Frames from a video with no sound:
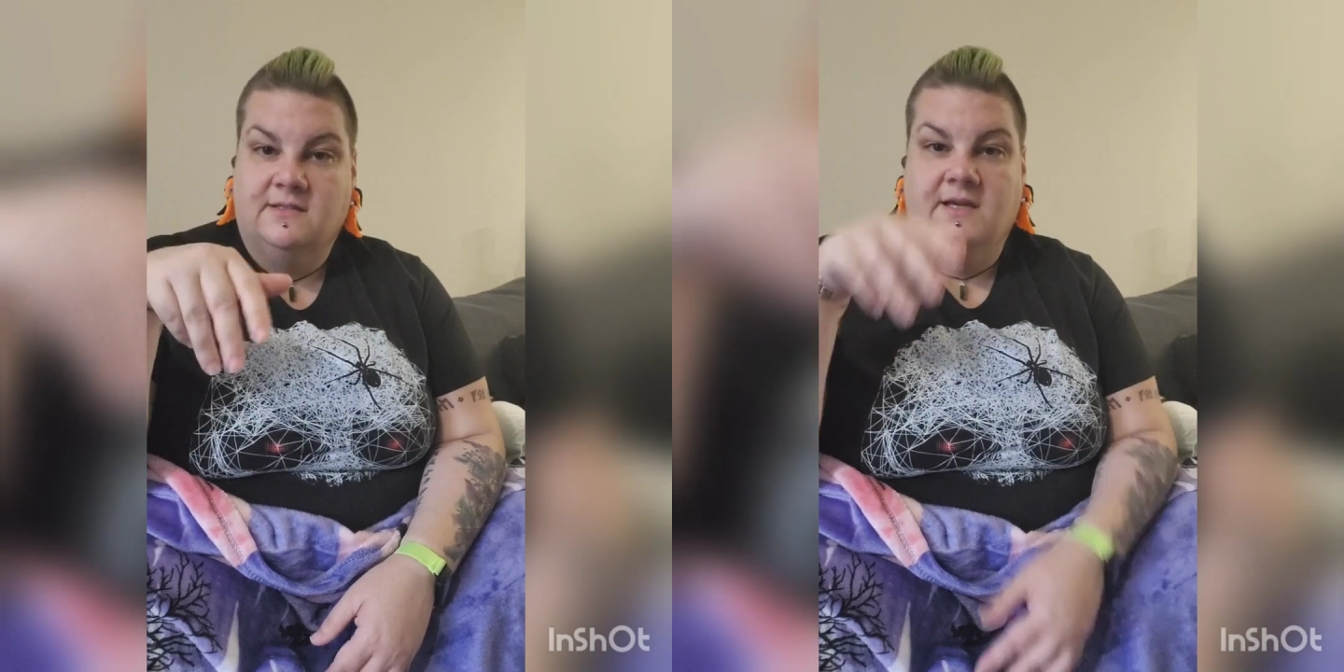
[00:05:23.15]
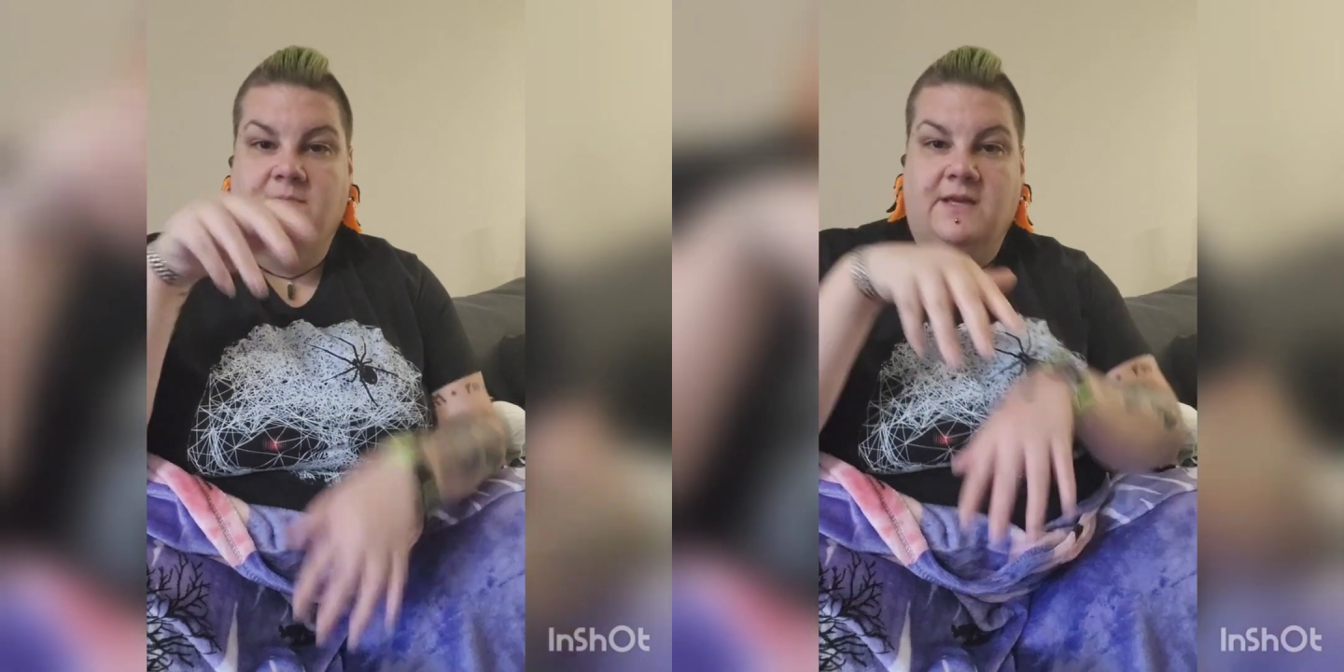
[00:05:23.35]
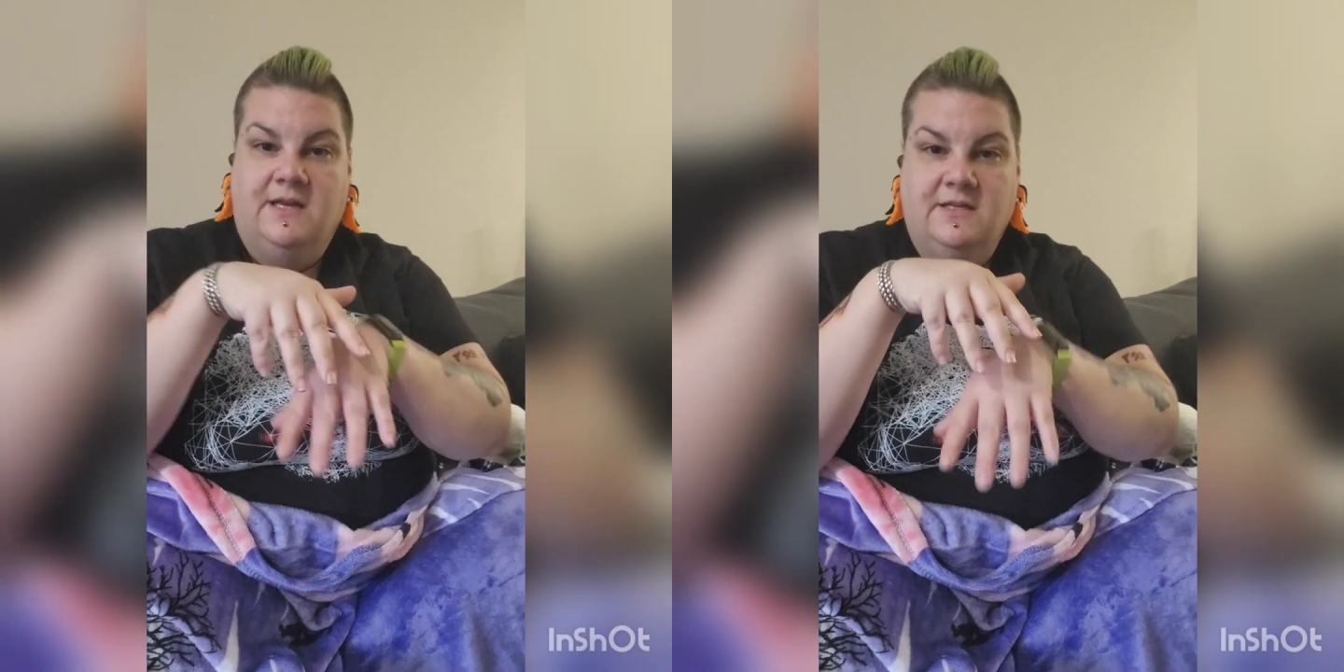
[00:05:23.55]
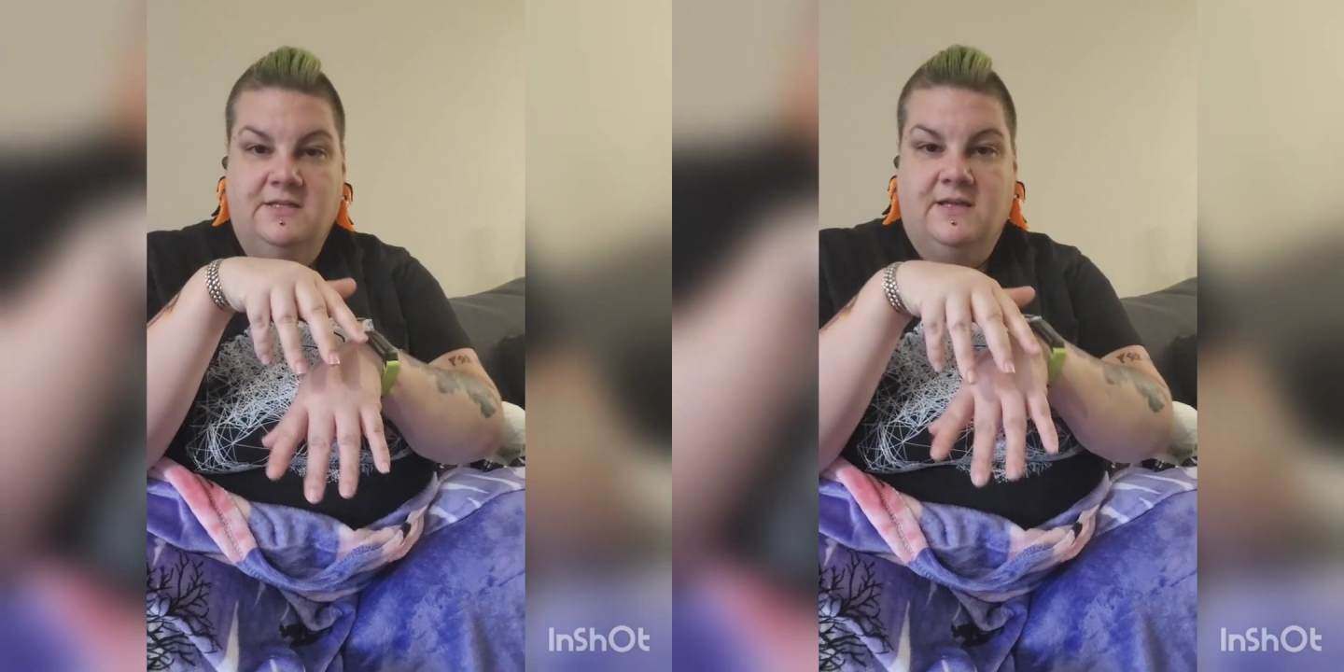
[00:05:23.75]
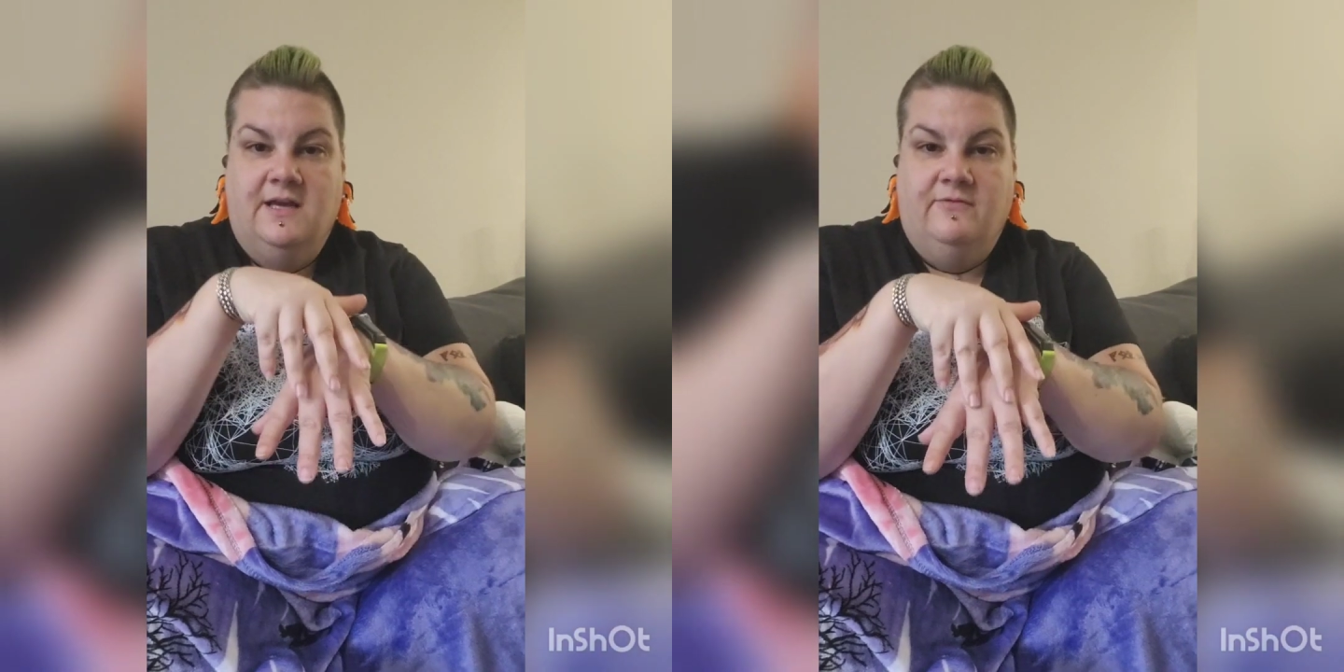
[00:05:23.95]
same thing, and it
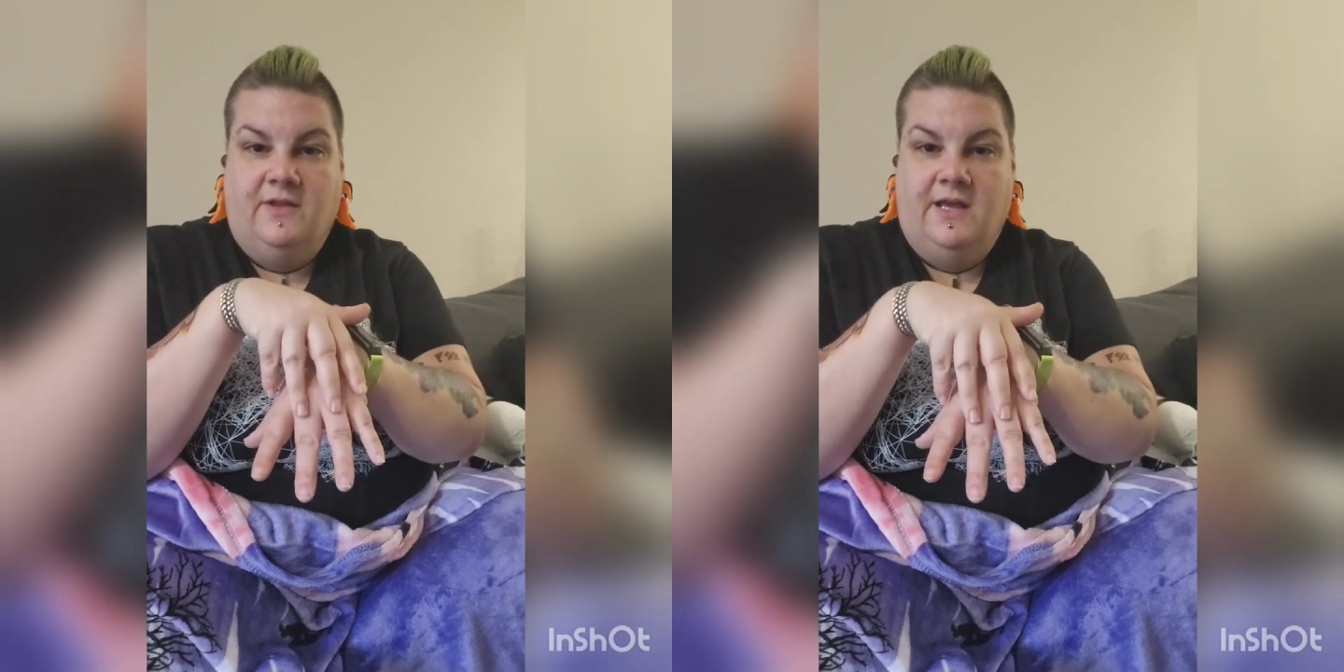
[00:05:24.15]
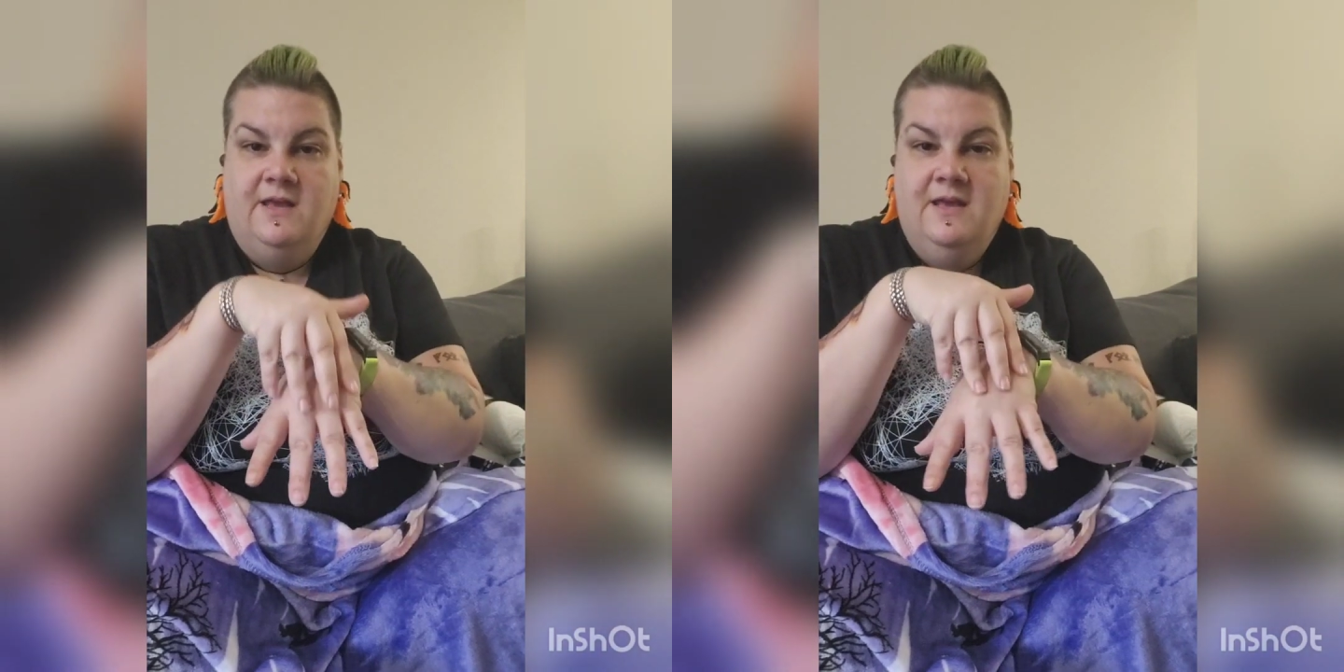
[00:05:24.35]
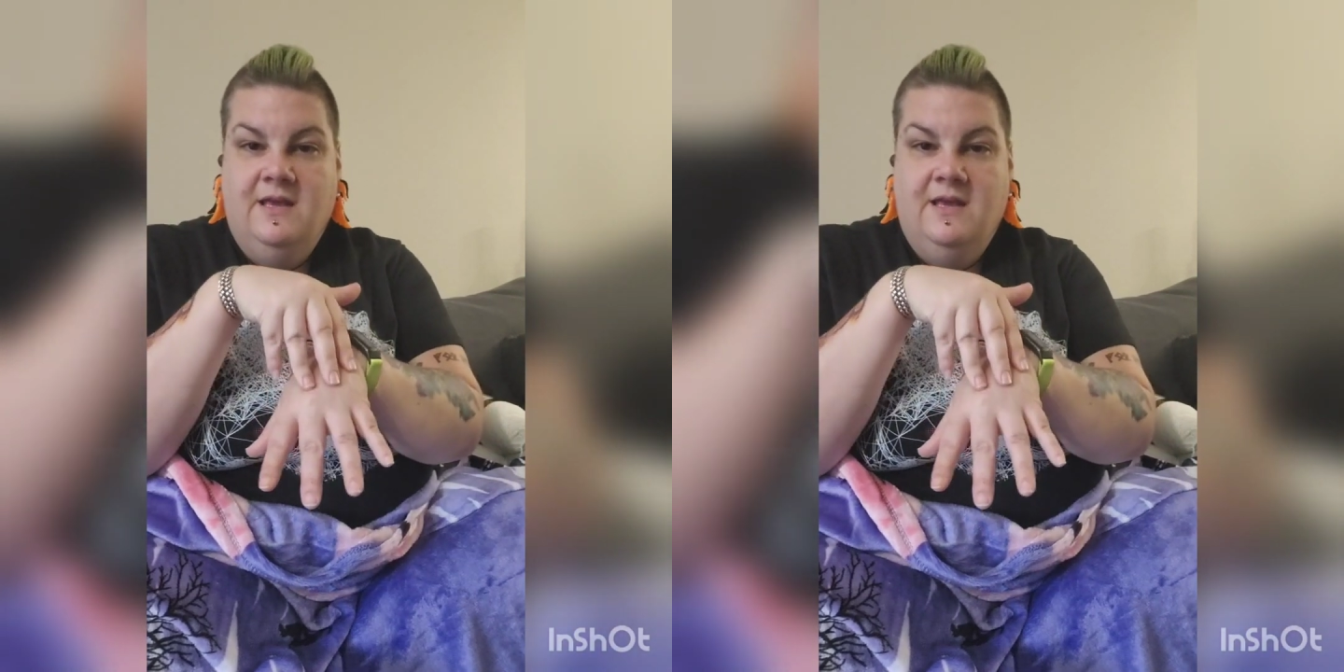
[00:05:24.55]
just kind of like,